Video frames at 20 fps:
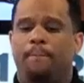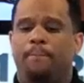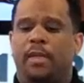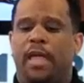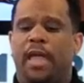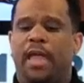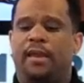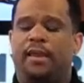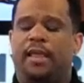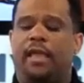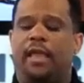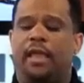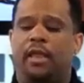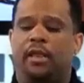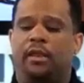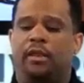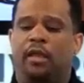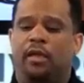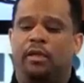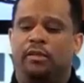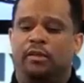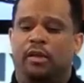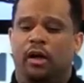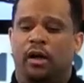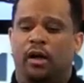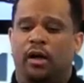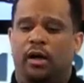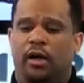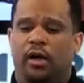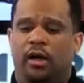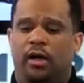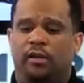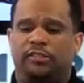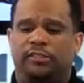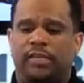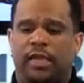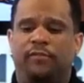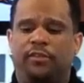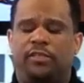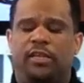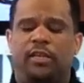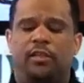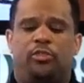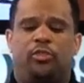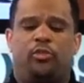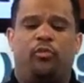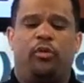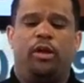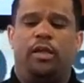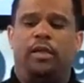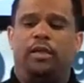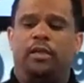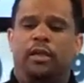and in 17:3